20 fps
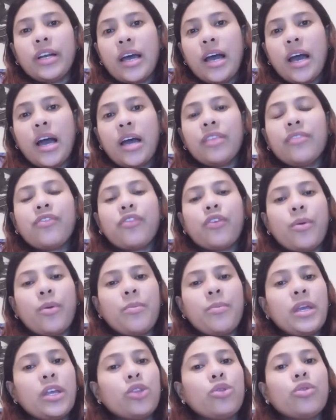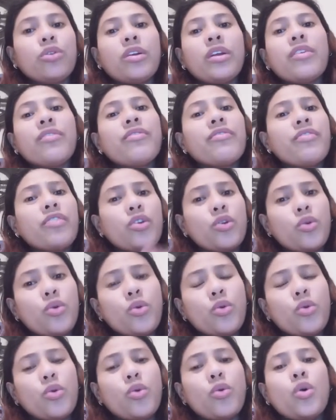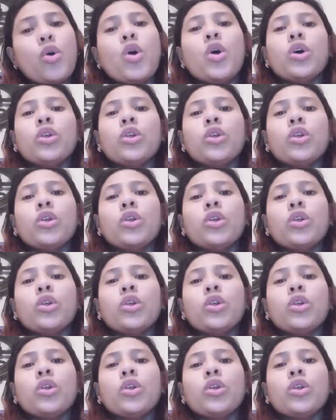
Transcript: that, for me to review,